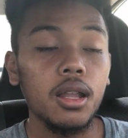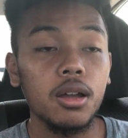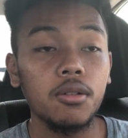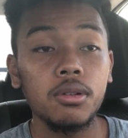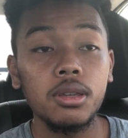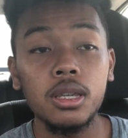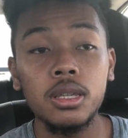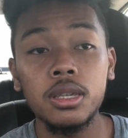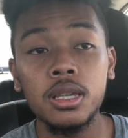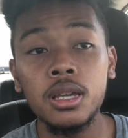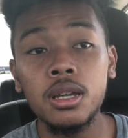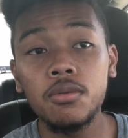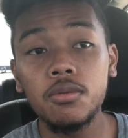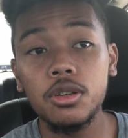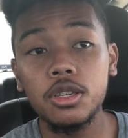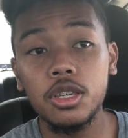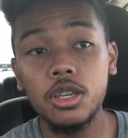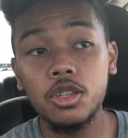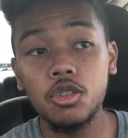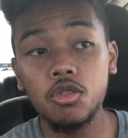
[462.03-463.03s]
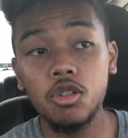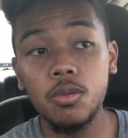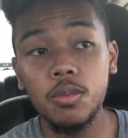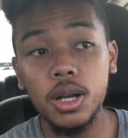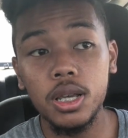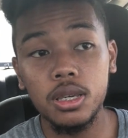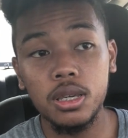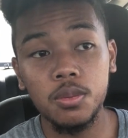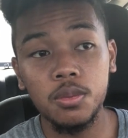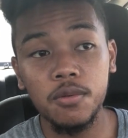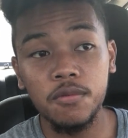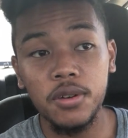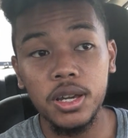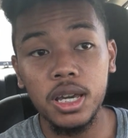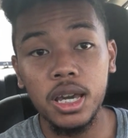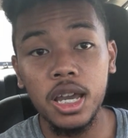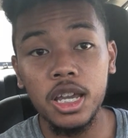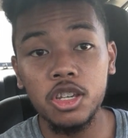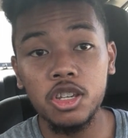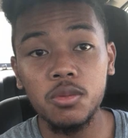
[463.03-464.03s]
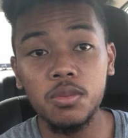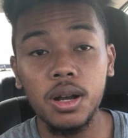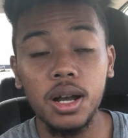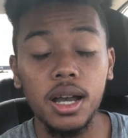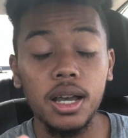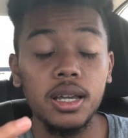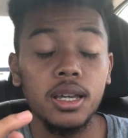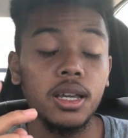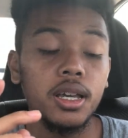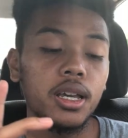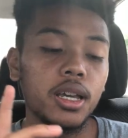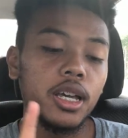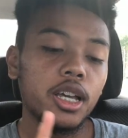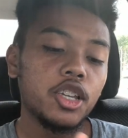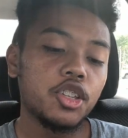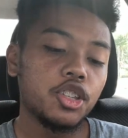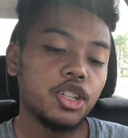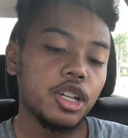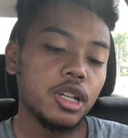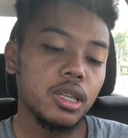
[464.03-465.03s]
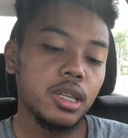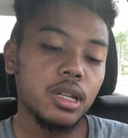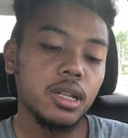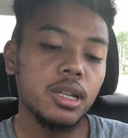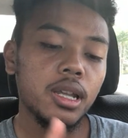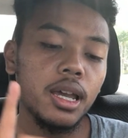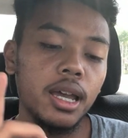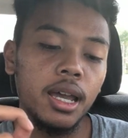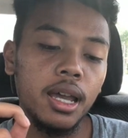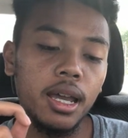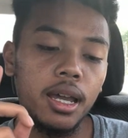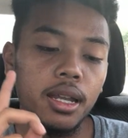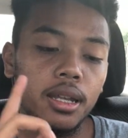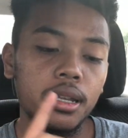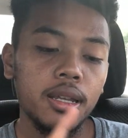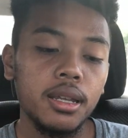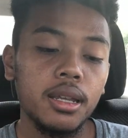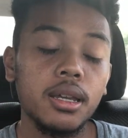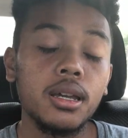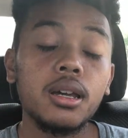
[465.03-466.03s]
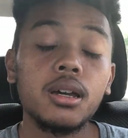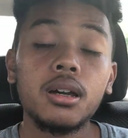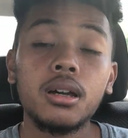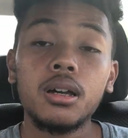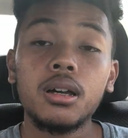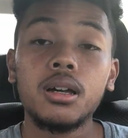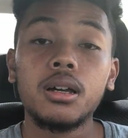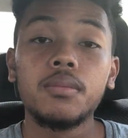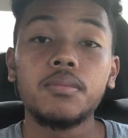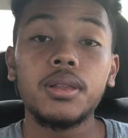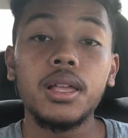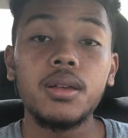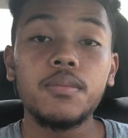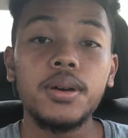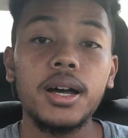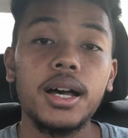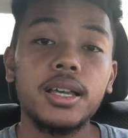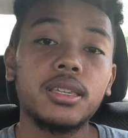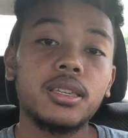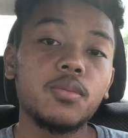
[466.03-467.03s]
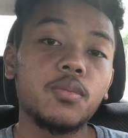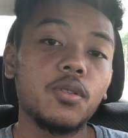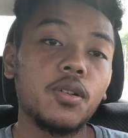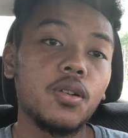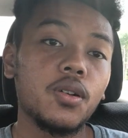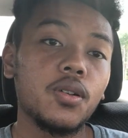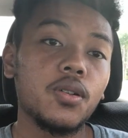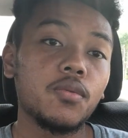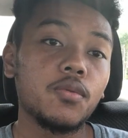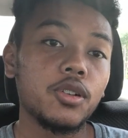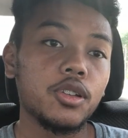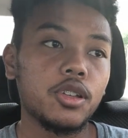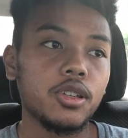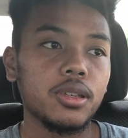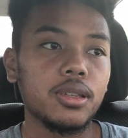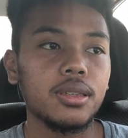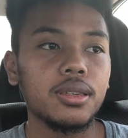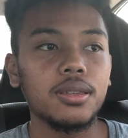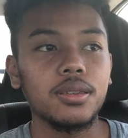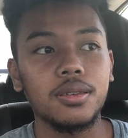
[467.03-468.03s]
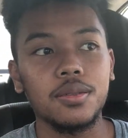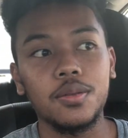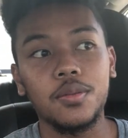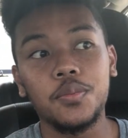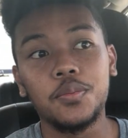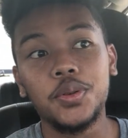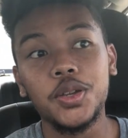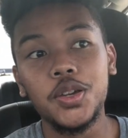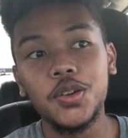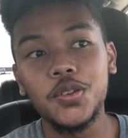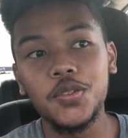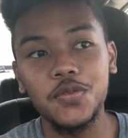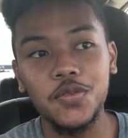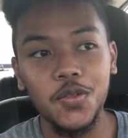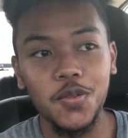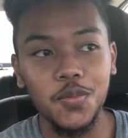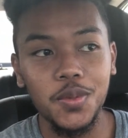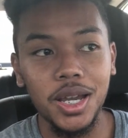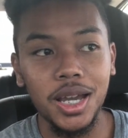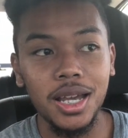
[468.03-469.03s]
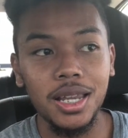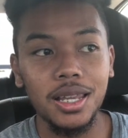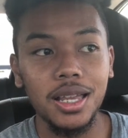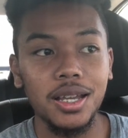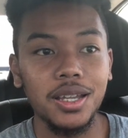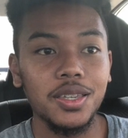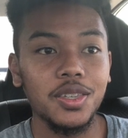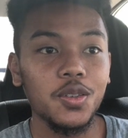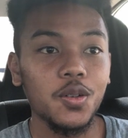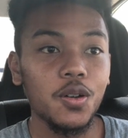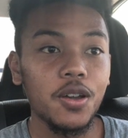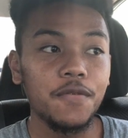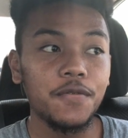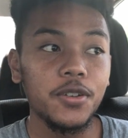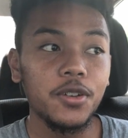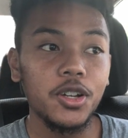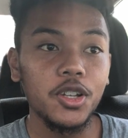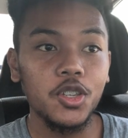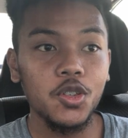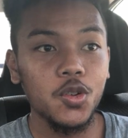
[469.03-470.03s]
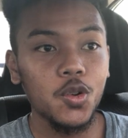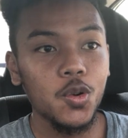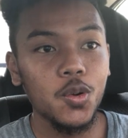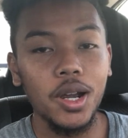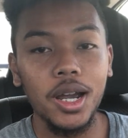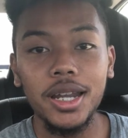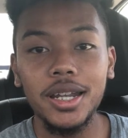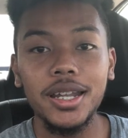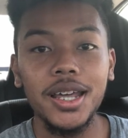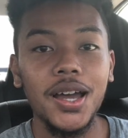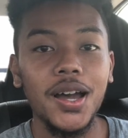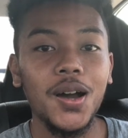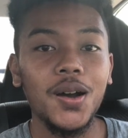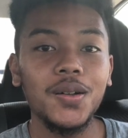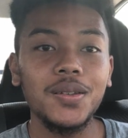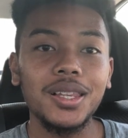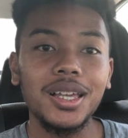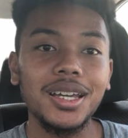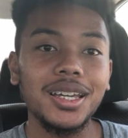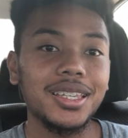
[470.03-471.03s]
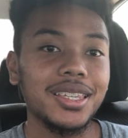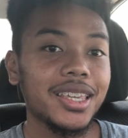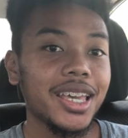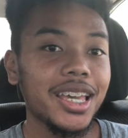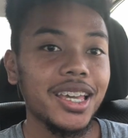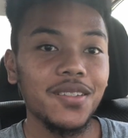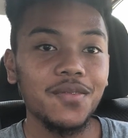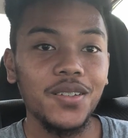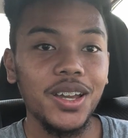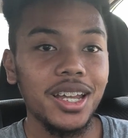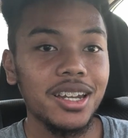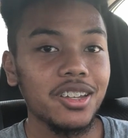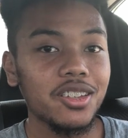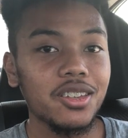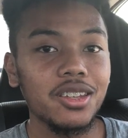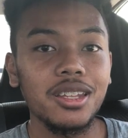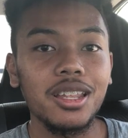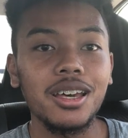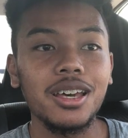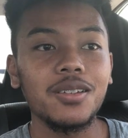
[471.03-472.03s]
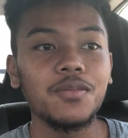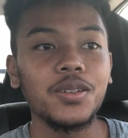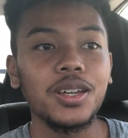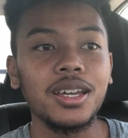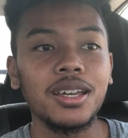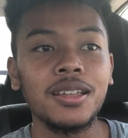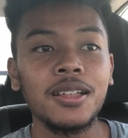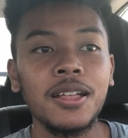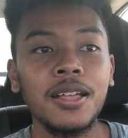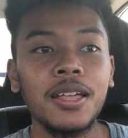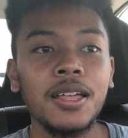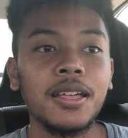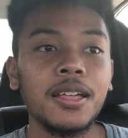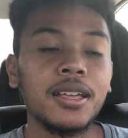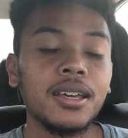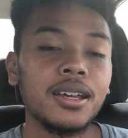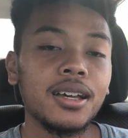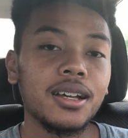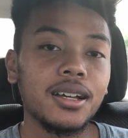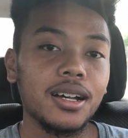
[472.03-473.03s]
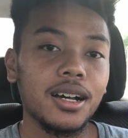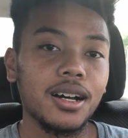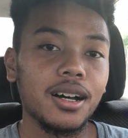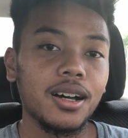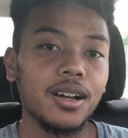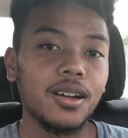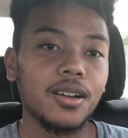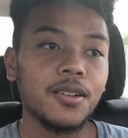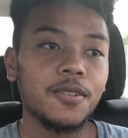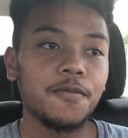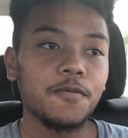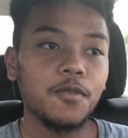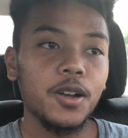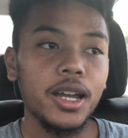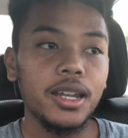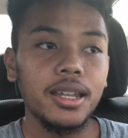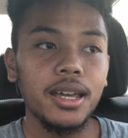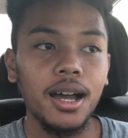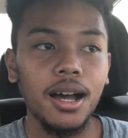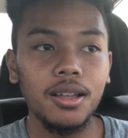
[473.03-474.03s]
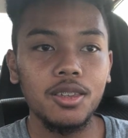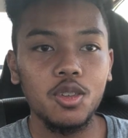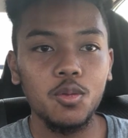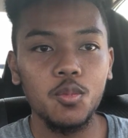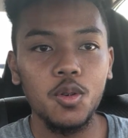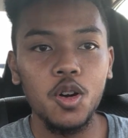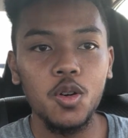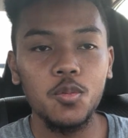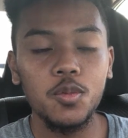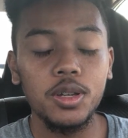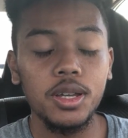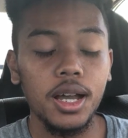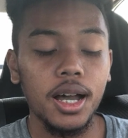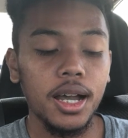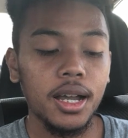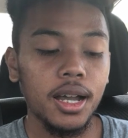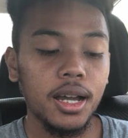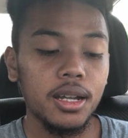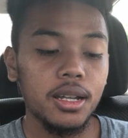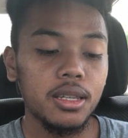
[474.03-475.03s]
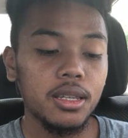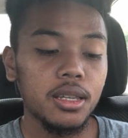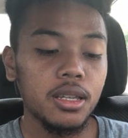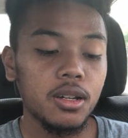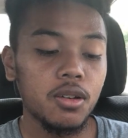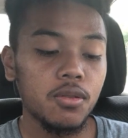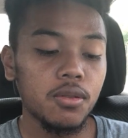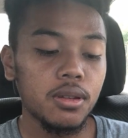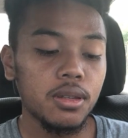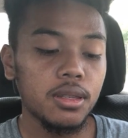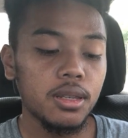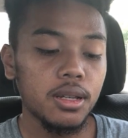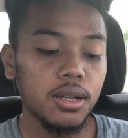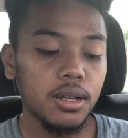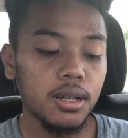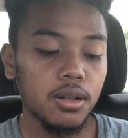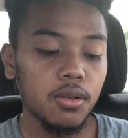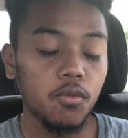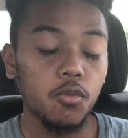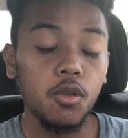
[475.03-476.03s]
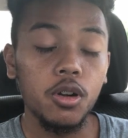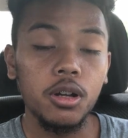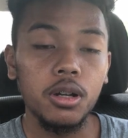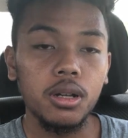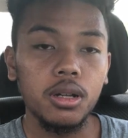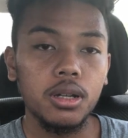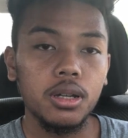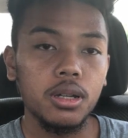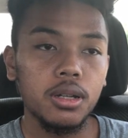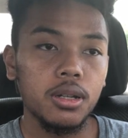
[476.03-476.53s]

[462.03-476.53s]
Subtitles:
really did was enjoy my summer vacation by chilling and playing basketball, which is beautiful, man. Like, so if you're in school right now, like, take advantage of that, man. Right now at the moment, I gotta deal with work.